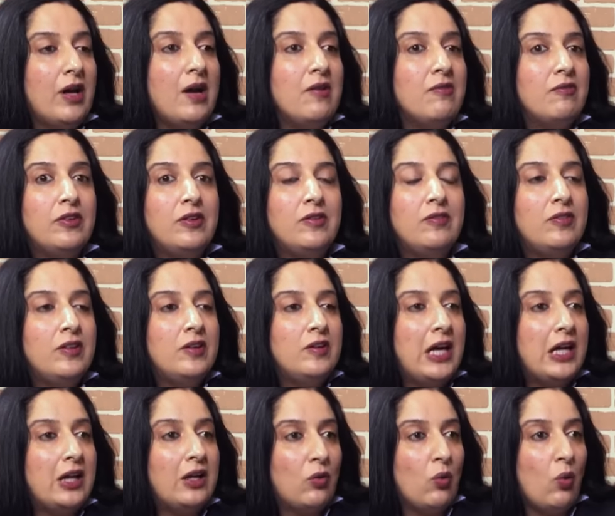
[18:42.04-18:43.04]
I, uh, we we
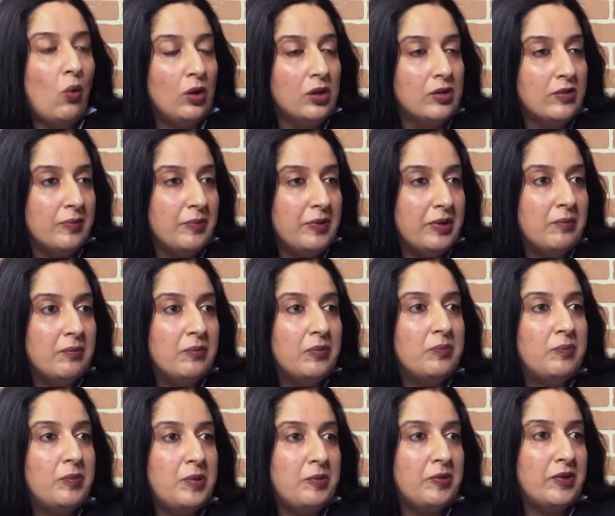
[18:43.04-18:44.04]
get calls. I mean,
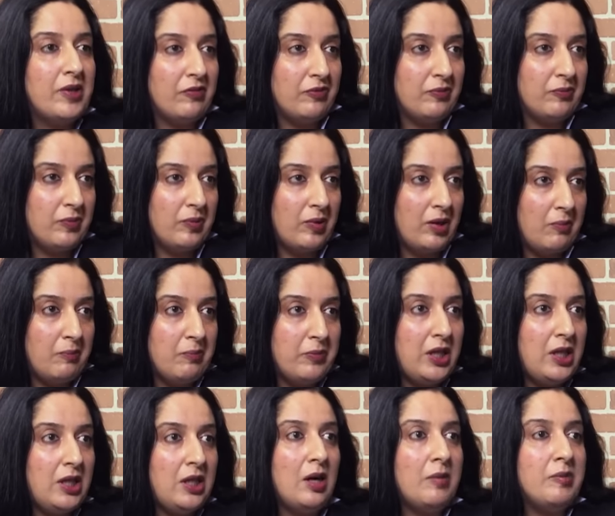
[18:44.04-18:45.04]
we, some uh,
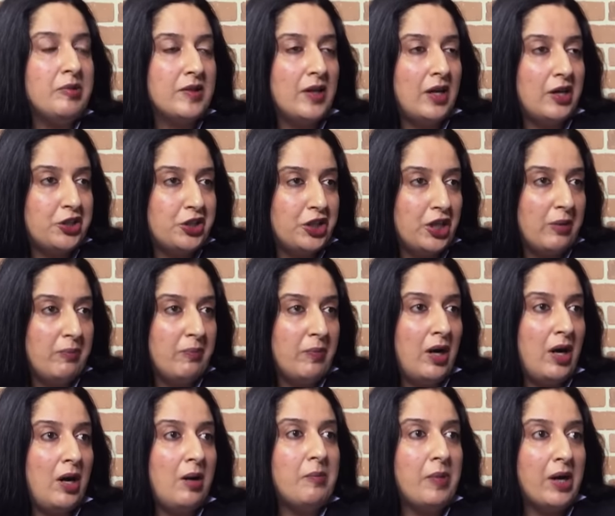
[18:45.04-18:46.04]
me, Abhisar
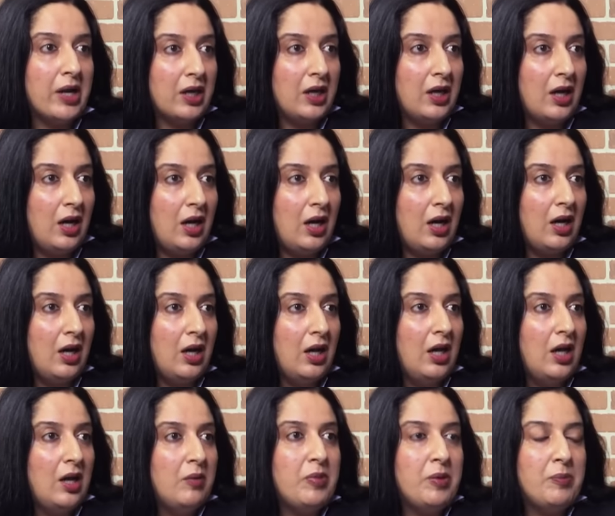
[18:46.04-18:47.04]
Sharma, Barkha
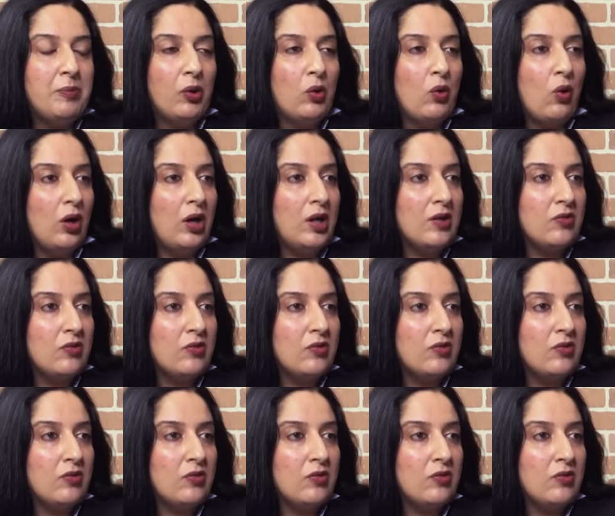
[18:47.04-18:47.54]
people call